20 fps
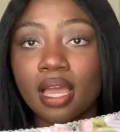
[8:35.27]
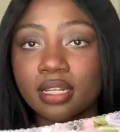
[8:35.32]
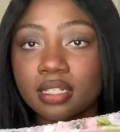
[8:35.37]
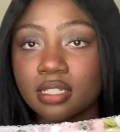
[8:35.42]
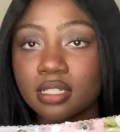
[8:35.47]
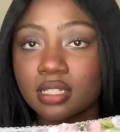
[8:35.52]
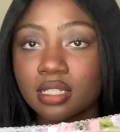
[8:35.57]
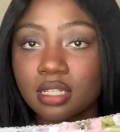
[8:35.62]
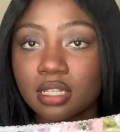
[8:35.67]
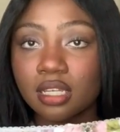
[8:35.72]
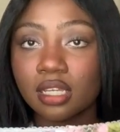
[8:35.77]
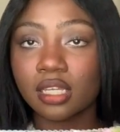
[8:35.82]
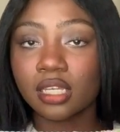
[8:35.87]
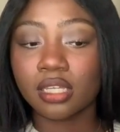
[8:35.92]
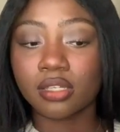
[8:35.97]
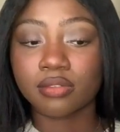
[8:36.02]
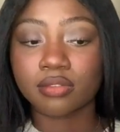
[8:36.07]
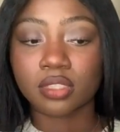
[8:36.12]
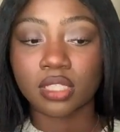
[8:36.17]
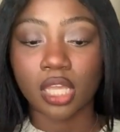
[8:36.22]
I just think it
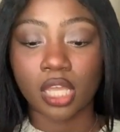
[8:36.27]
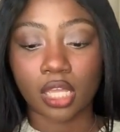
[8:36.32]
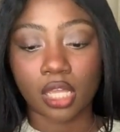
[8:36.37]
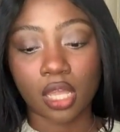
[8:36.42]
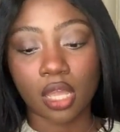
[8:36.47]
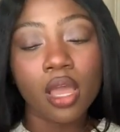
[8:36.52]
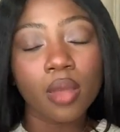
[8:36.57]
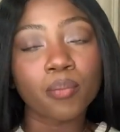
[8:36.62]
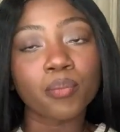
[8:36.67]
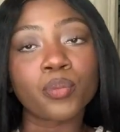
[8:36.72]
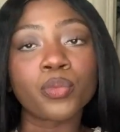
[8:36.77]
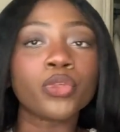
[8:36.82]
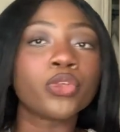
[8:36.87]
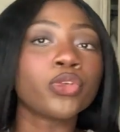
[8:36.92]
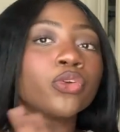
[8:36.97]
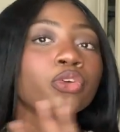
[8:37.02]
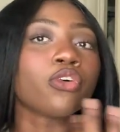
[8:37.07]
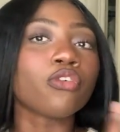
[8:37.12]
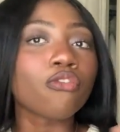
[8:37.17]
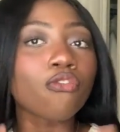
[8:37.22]
gives like
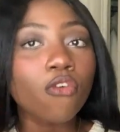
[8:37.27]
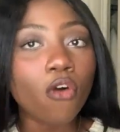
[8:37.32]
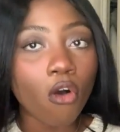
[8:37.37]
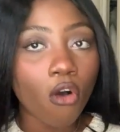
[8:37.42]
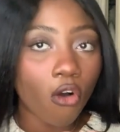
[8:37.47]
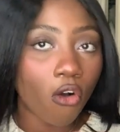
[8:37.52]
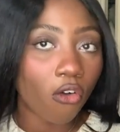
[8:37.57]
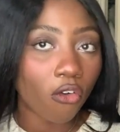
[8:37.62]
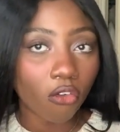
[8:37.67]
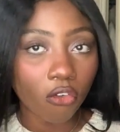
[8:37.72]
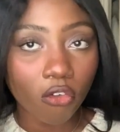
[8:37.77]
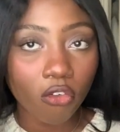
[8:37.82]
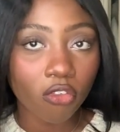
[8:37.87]
beautiful,